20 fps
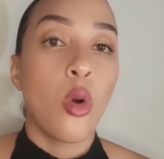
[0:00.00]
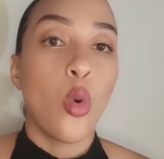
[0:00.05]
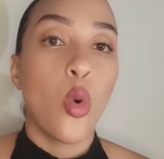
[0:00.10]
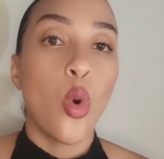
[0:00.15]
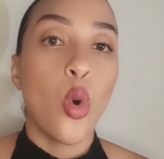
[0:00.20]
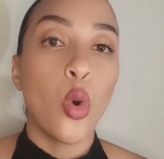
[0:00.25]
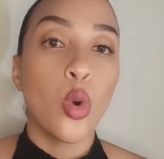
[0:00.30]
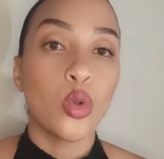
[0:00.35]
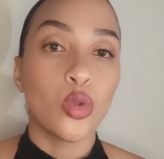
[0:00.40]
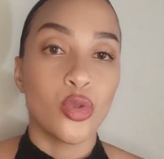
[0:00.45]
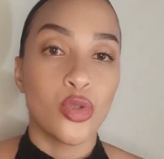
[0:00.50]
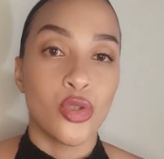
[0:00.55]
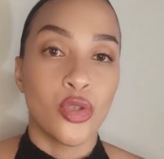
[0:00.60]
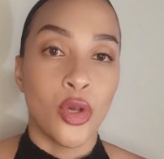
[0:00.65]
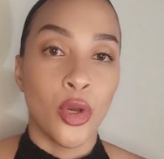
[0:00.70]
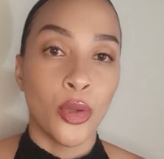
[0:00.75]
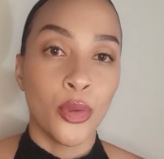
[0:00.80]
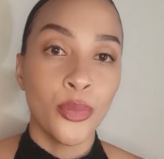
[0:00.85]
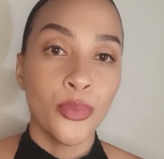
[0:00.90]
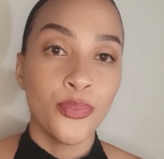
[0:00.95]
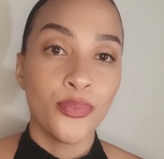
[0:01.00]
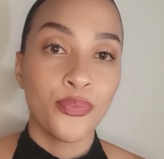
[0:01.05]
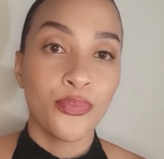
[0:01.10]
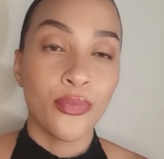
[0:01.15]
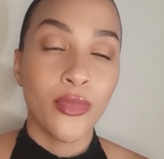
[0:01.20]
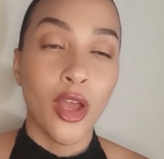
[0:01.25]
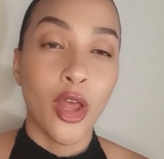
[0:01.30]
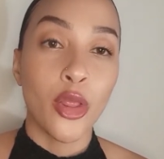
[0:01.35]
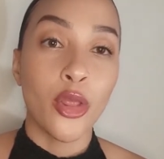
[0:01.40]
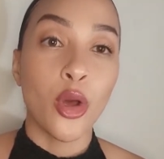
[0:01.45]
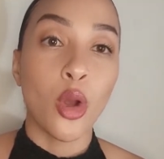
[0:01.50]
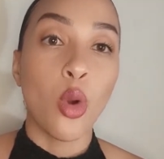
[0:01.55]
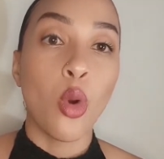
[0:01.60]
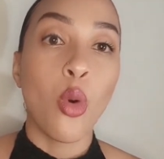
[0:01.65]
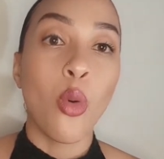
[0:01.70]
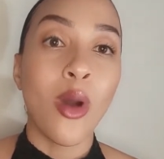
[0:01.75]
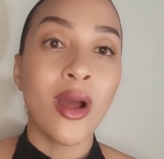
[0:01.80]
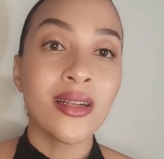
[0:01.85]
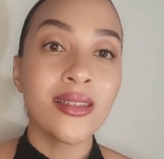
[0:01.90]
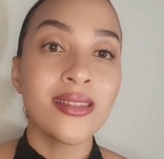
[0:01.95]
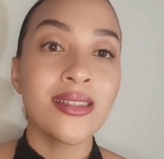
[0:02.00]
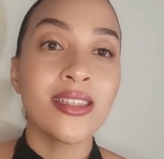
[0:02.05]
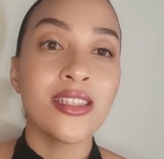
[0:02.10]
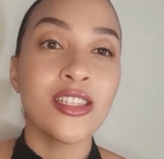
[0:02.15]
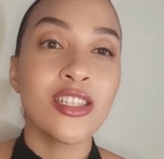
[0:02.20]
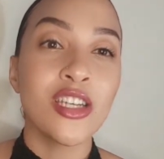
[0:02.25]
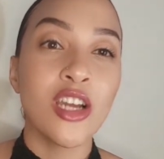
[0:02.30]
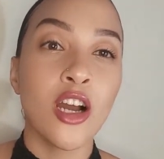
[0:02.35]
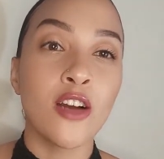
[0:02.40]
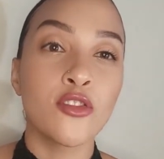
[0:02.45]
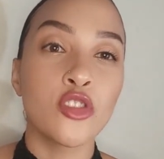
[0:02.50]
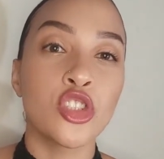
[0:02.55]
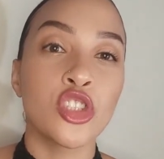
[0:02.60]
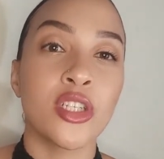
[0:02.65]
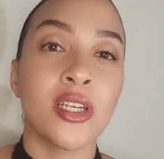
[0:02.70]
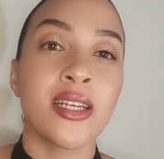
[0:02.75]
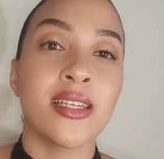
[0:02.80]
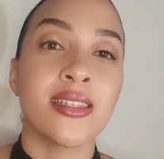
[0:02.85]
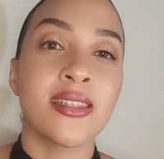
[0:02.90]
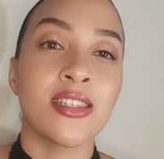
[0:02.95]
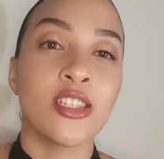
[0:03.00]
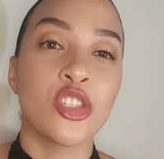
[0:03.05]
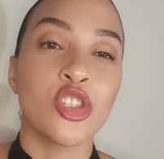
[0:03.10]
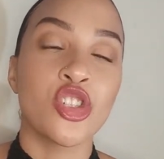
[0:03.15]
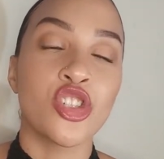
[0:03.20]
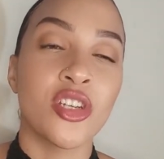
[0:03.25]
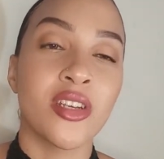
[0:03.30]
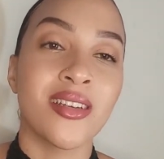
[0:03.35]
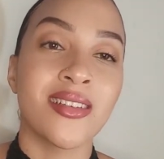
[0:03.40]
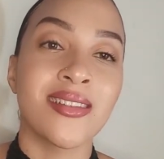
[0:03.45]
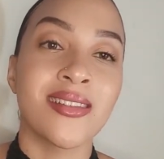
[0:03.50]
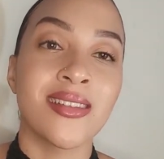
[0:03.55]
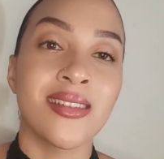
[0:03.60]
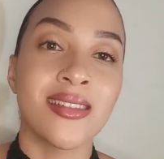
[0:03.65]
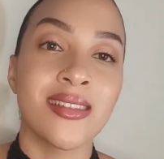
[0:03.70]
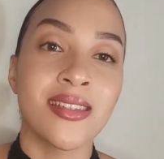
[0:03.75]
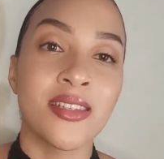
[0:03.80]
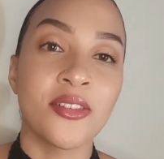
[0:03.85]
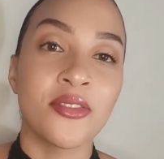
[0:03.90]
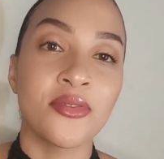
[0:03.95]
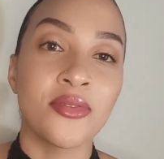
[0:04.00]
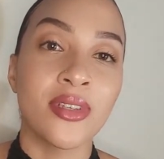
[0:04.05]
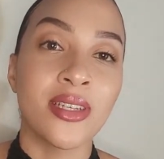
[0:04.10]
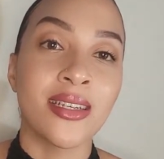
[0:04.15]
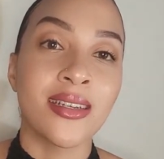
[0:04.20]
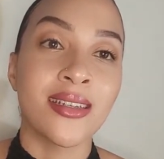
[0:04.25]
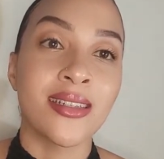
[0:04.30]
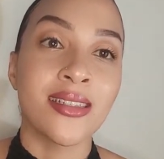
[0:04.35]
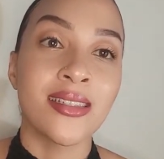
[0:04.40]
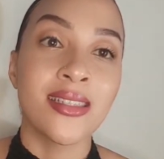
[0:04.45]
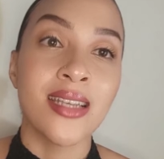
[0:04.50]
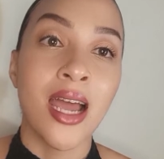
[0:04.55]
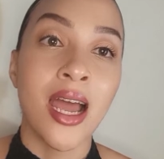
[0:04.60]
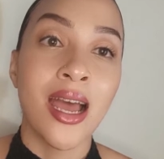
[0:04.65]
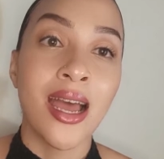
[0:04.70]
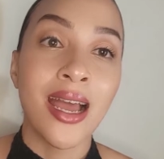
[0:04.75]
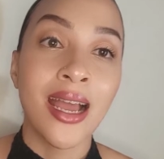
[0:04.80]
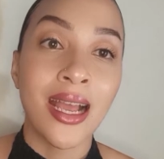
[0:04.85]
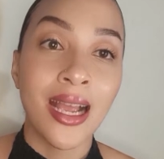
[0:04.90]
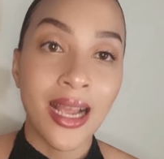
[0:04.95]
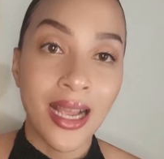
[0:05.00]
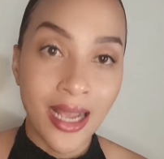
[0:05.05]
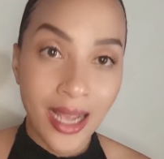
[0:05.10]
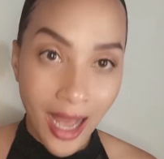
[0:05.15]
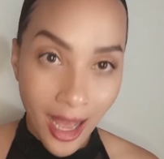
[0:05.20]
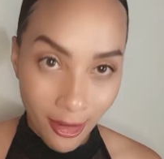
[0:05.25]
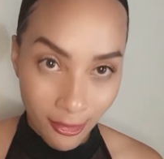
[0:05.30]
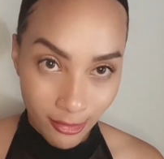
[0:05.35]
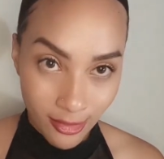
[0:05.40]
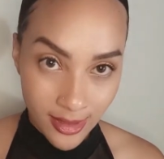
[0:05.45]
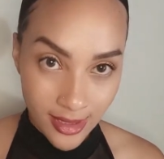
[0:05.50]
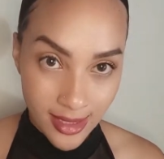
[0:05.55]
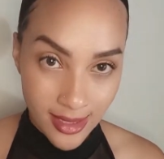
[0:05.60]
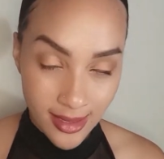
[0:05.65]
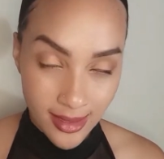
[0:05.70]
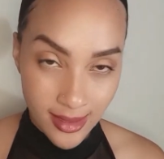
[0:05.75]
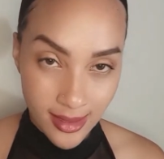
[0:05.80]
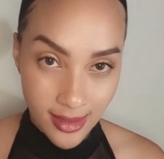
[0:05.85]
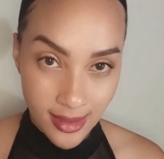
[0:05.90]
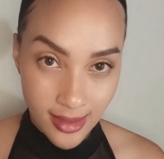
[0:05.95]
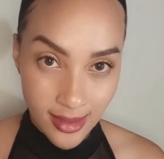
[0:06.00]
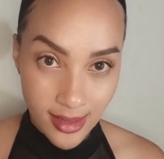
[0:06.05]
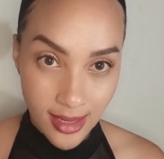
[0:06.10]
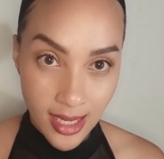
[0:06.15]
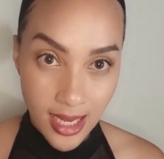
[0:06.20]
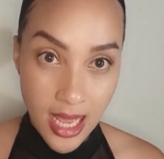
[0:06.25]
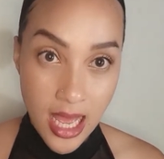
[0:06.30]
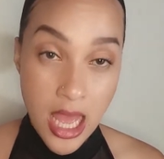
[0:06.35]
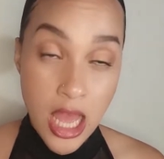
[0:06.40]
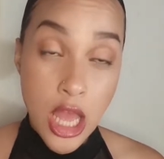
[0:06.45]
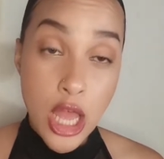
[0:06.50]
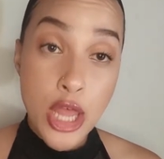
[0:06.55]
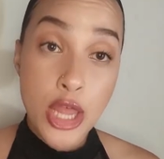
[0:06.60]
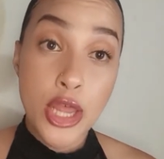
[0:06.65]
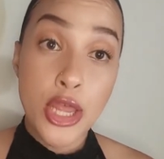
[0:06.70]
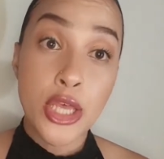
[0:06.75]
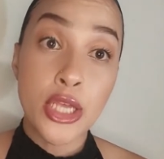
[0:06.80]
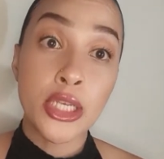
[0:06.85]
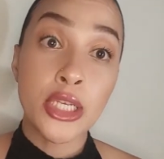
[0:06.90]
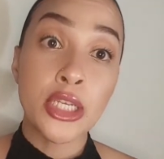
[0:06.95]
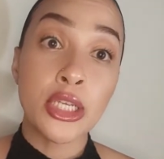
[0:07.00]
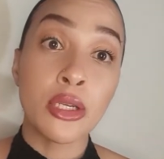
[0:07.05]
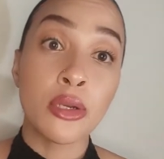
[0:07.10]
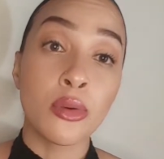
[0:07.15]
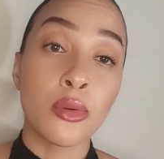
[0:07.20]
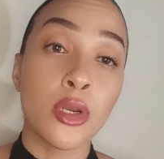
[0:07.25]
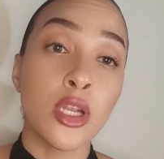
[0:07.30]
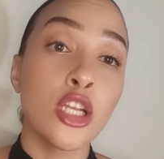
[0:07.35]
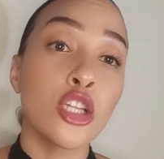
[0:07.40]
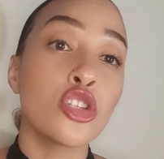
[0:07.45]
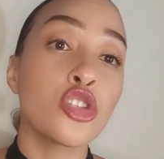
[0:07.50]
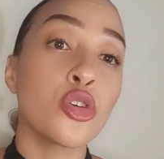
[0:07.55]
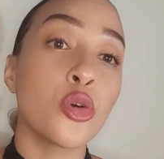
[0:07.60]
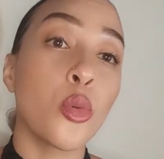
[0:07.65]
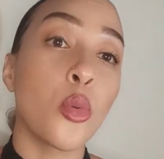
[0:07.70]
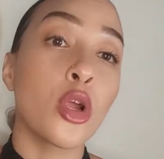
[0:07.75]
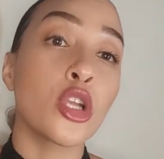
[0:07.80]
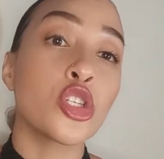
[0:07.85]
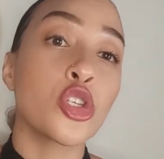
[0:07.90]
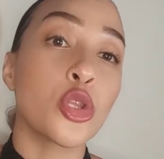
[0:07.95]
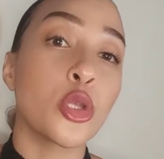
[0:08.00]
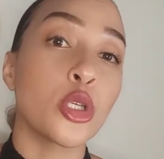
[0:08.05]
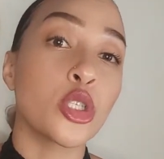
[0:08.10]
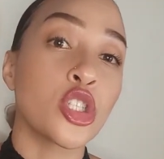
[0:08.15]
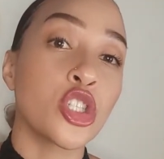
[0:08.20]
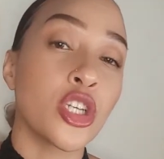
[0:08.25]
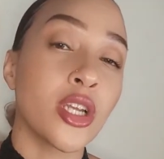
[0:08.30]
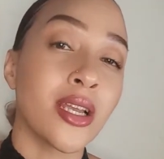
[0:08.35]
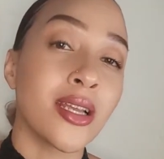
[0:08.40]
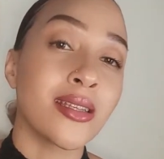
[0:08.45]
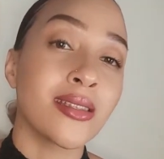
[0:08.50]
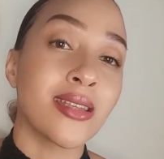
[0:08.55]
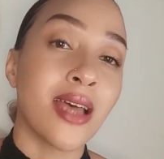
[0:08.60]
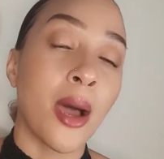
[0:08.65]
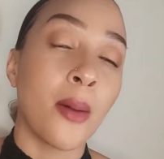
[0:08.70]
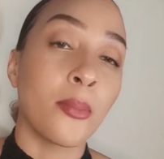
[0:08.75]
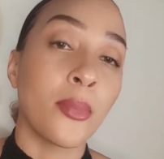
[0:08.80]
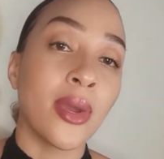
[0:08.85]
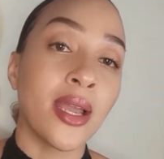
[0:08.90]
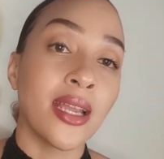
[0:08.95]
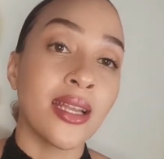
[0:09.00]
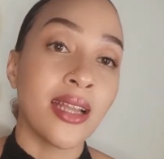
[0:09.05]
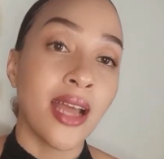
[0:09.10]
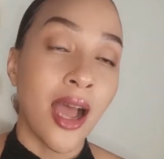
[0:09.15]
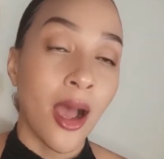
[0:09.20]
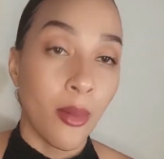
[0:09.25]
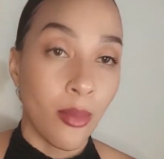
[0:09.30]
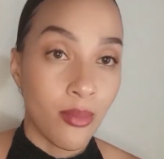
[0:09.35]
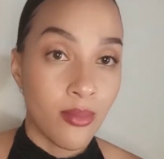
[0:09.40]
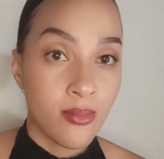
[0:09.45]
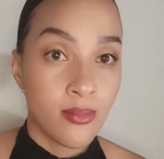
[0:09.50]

Also, the quantity of shares the share certificate covers. the degree to which the shares are paid up.